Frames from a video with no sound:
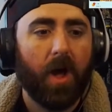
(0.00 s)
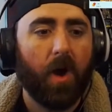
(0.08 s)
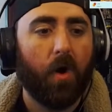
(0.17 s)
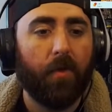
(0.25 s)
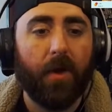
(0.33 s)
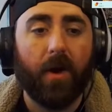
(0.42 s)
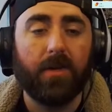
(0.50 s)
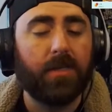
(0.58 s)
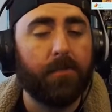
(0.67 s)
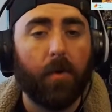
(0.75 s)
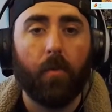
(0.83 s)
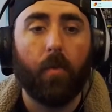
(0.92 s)
Are there
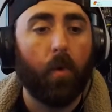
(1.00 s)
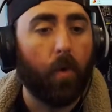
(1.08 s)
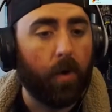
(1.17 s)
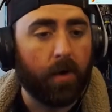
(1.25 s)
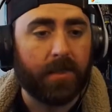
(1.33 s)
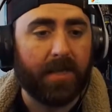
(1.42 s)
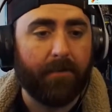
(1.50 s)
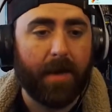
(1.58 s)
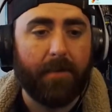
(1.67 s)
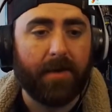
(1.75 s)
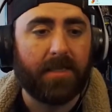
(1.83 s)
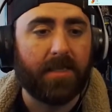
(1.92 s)
some awards that
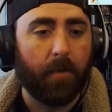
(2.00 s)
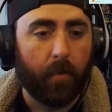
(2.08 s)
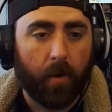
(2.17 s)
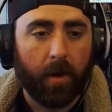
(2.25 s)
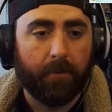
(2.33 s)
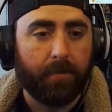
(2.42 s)
maybe someone